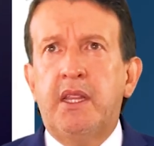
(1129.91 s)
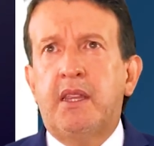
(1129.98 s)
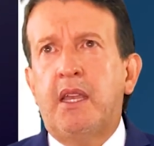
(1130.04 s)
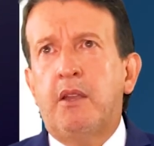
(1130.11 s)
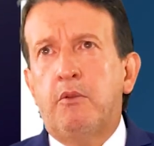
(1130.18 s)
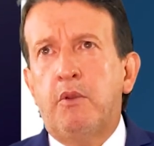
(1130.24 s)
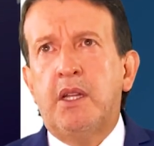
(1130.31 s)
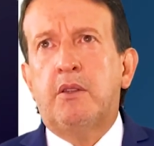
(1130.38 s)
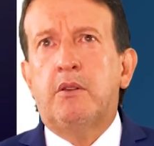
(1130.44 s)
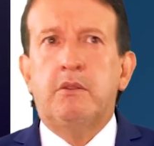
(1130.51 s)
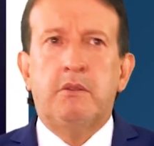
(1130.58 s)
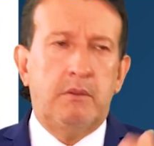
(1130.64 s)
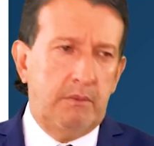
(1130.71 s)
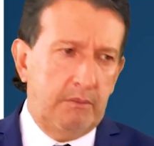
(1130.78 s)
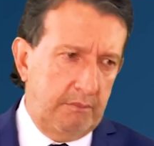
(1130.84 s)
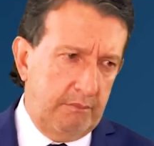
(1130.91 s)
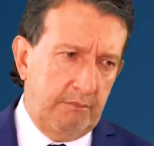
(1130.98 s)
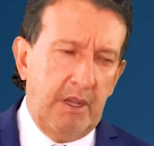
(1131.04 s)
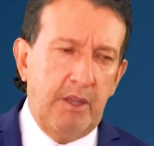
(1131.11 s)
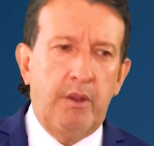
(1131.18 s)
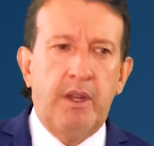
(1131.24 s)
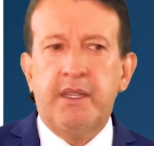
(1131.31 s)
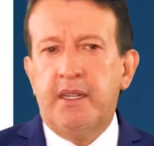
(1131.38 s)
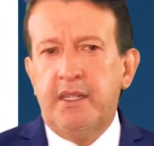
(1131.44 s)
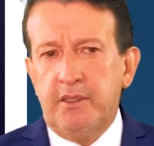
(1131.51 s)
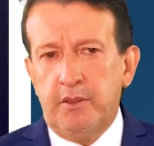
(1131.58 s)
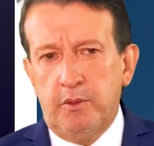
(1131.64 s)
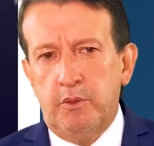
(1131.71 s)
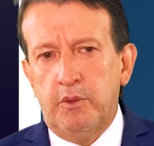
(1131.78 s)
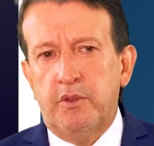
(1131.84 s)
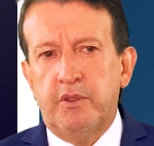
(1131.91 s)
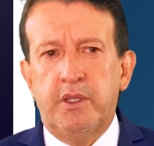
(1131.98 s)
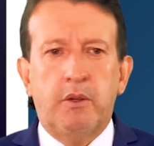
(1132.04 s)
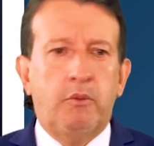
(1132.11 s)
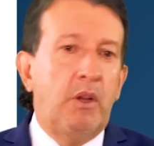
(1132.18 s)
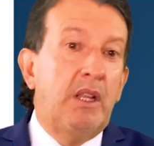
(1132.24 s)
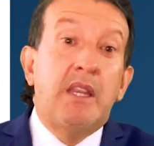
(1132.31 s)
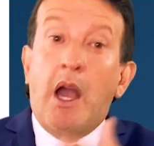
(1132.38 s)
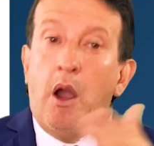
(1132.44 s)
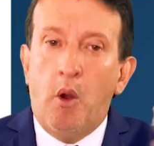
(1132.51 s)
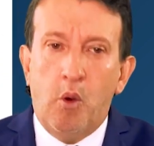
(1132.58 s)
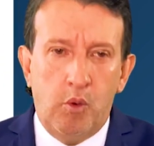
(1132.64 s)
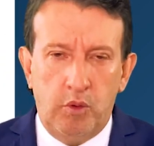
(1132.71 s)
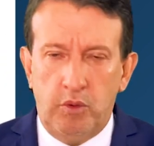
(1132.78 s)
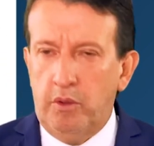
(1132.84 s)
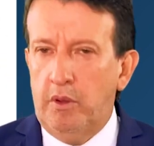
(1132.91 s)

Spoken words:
Or if it's 42 to 47, I adjust to 1.